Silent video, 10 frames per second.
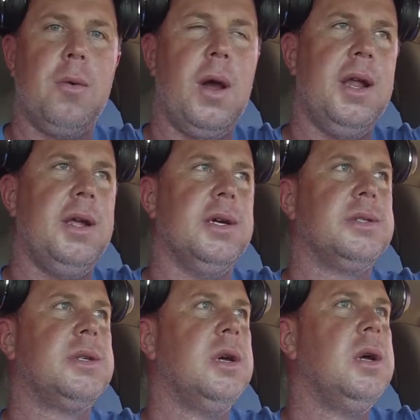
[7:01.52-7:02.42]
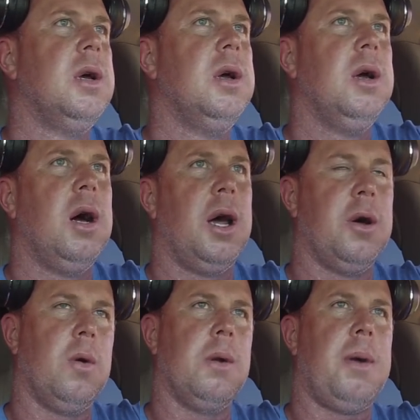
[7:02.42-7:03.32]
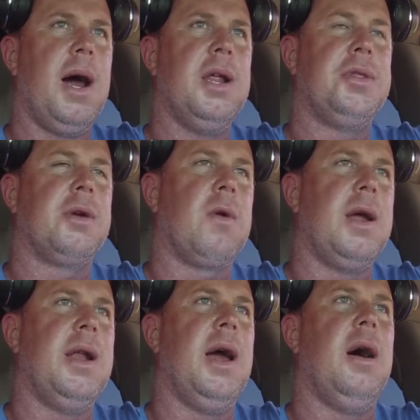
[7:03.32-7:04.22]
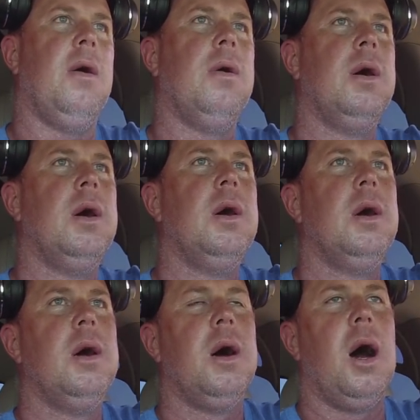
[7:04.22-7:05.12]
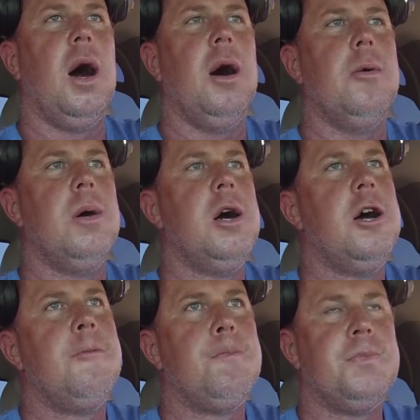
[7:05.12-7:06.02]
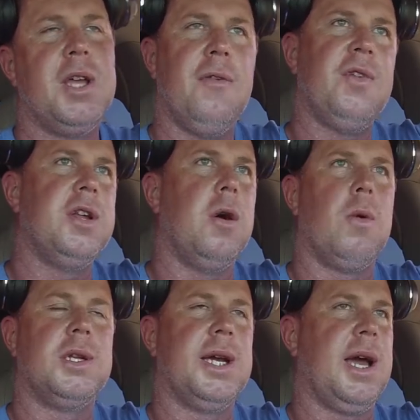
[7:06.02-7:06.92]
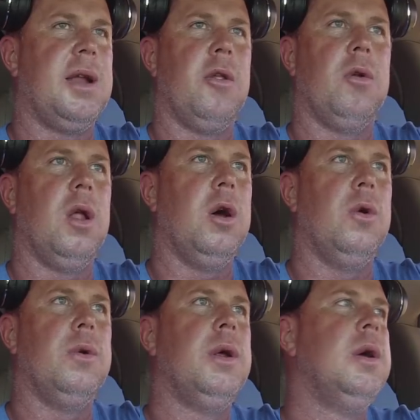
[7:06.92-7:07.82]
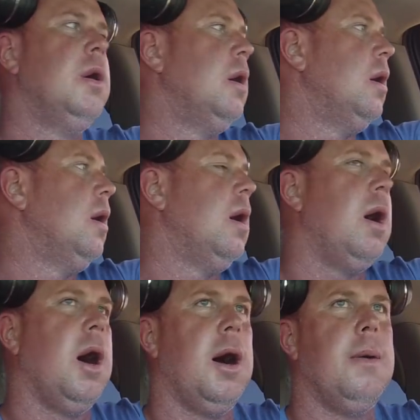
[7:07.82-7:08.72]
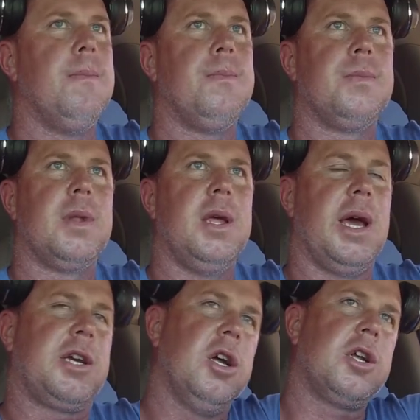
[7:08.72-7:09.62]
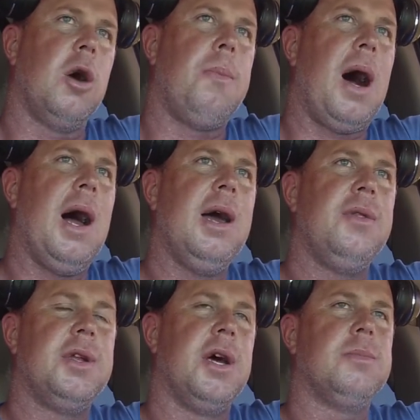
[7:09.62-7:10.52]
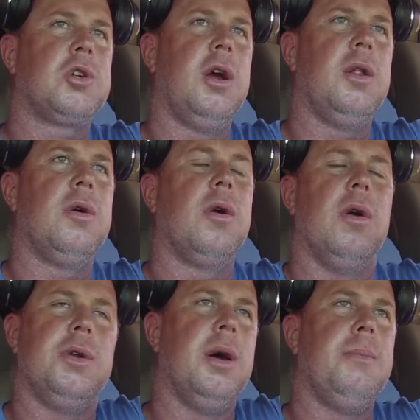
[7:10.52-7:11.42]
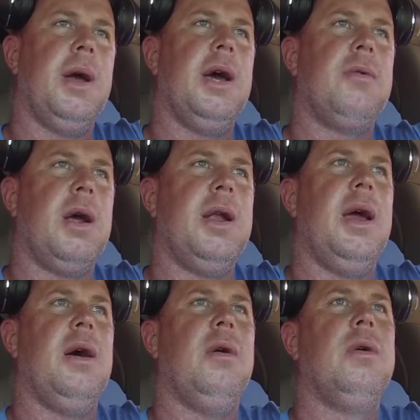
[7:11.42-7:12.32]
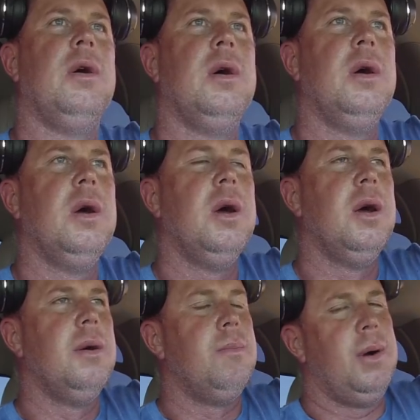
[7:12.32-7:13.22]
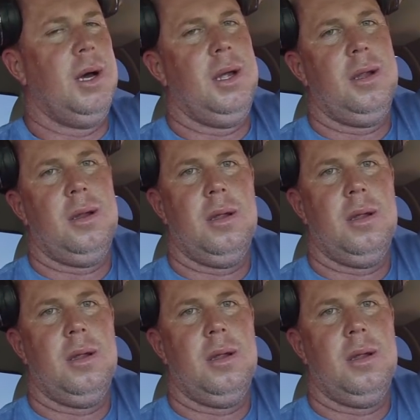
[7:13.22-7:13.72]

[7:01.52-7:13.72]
the way it is. I don't want to buy anything right now. Um, definitely don't want to take out another loan. Um, and I could go buy the dump trailer or a dump bed right now, but